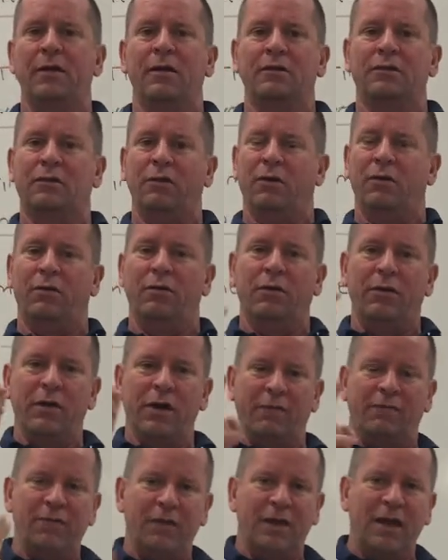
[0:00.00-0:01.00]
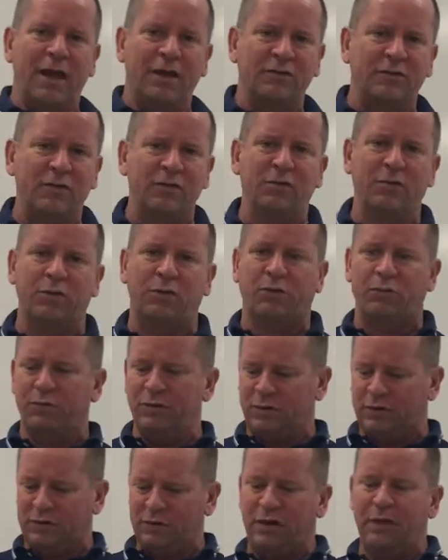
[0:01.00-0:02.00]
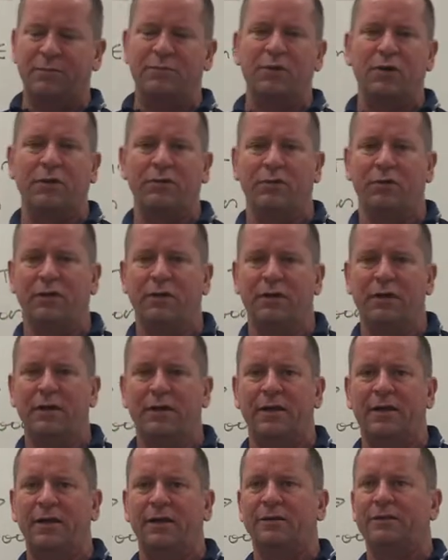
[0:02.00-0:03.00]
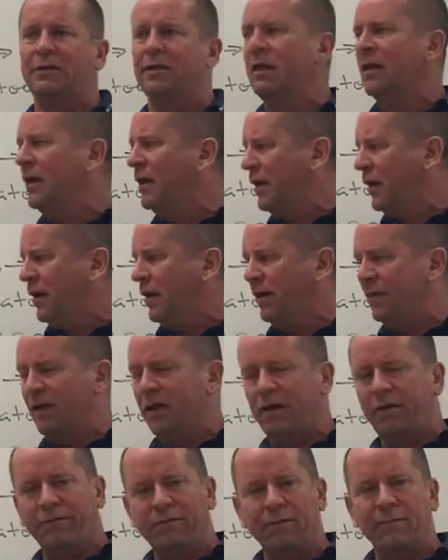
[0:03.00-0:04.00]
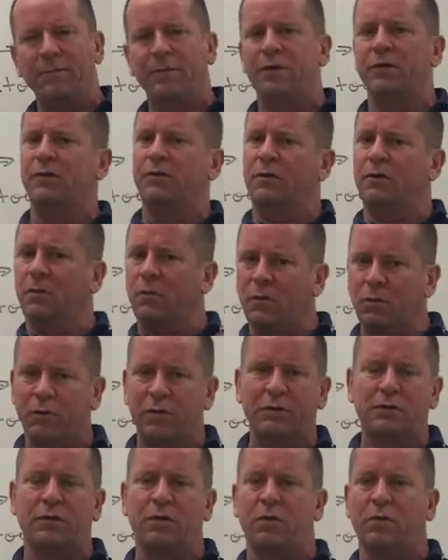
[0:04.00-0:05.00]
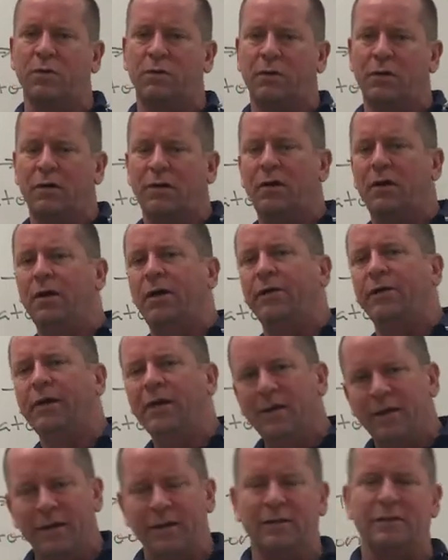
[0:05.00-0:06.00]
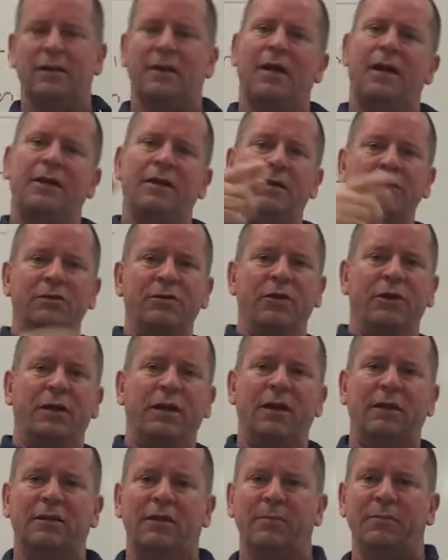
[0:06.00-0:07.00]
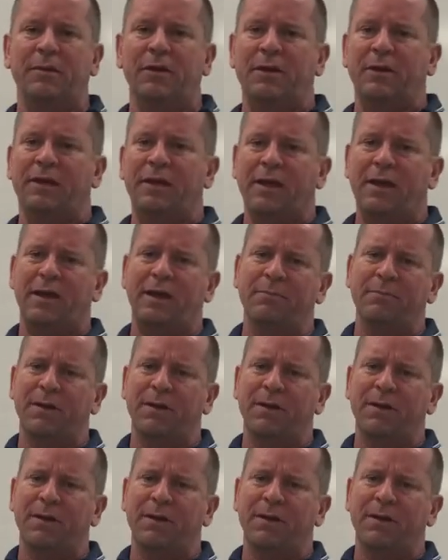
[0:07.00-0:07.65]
So if you got two or three subs on your list that are familiar with what's going on, it's a lot easier to get them in the game.